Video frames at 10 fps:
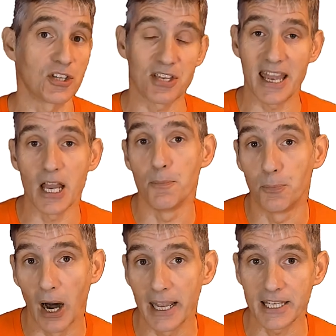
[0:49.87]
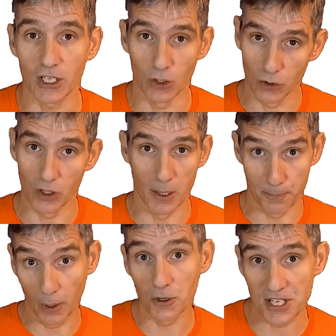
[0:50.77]
say, a bike or a
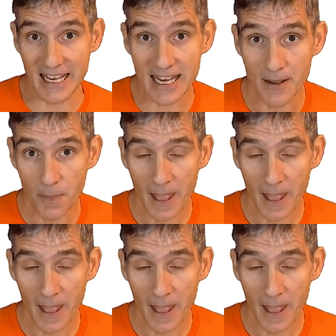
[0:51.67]
body,